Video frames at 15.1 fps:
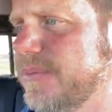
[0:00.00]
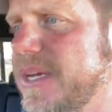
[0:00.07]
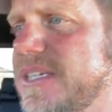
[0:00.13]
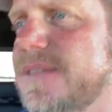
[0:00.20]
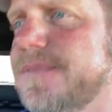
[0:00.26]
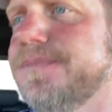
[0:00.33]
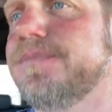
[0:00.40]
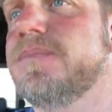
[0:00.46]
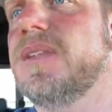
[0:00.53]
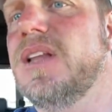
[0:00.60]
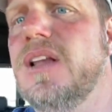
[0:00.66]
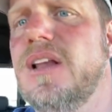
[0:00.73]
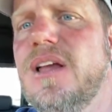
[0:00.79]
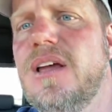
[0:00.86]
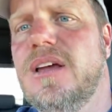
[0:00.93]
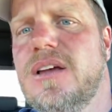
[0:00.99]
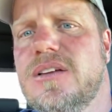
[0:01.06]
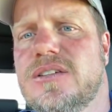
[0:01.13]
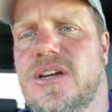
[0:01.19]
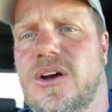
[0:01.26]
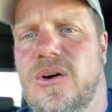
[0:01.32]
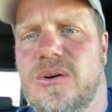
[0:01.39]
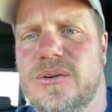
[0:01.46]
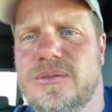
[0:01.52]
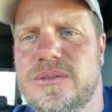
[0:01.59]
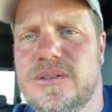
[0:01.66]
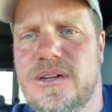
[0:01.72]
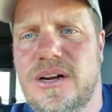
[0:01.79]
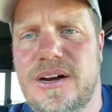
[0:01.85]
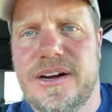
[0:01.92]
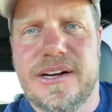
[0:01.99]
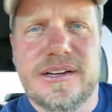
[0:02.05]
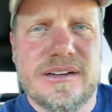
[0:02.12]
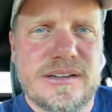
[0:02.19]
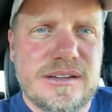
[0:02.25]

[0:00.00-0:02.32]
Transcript: just amazing. So, all right.